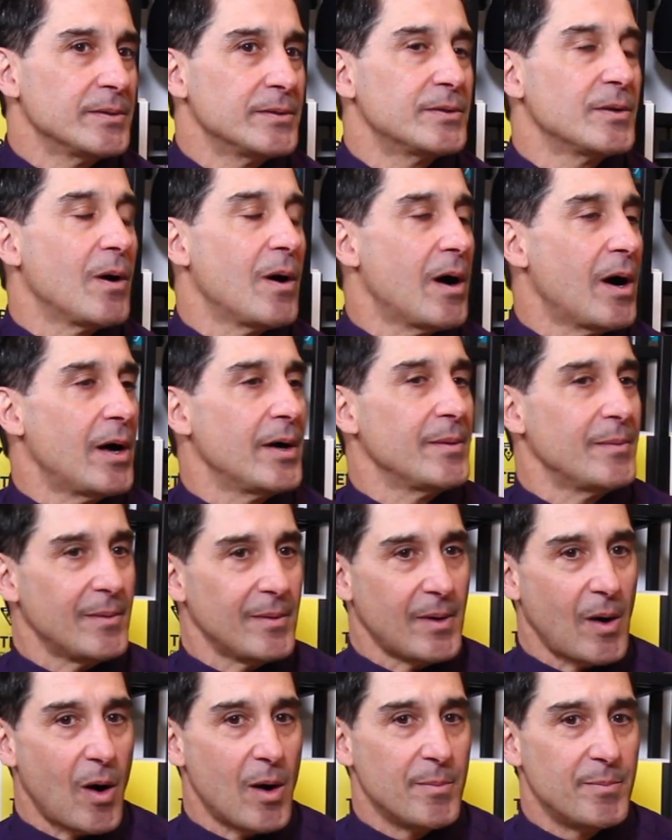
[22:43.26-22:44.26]
So
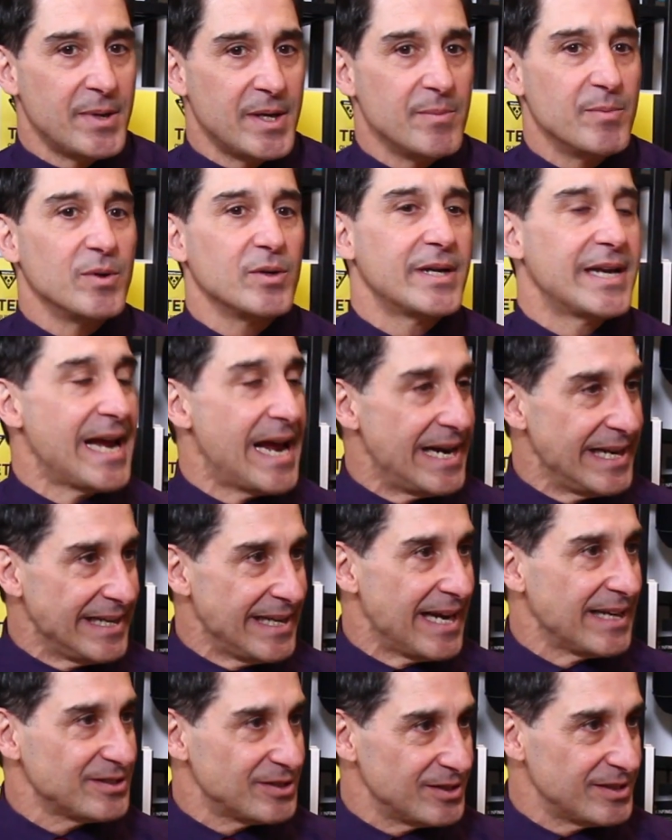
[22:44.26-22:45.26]
are people
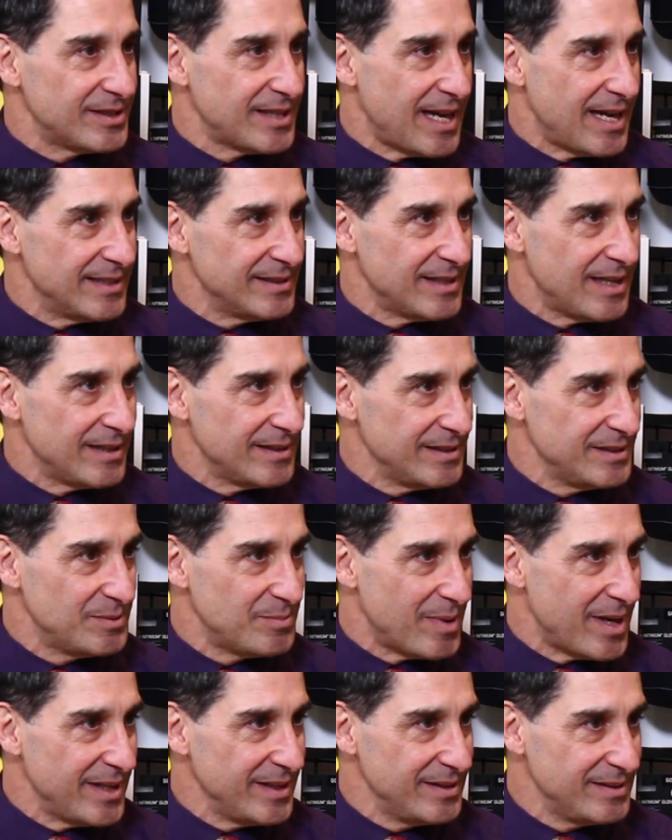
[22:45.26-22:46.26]
getting exercise on these
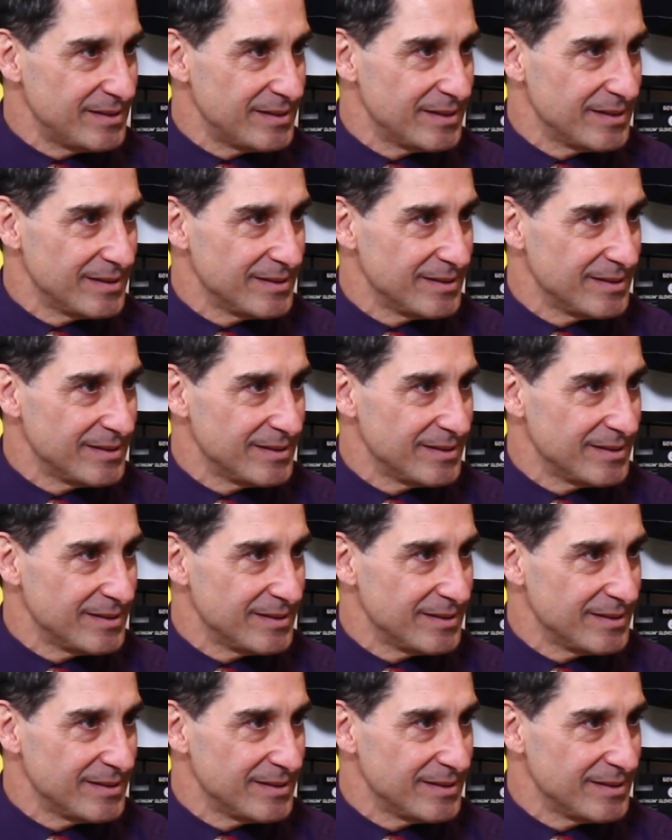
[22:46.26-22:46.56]
bikes?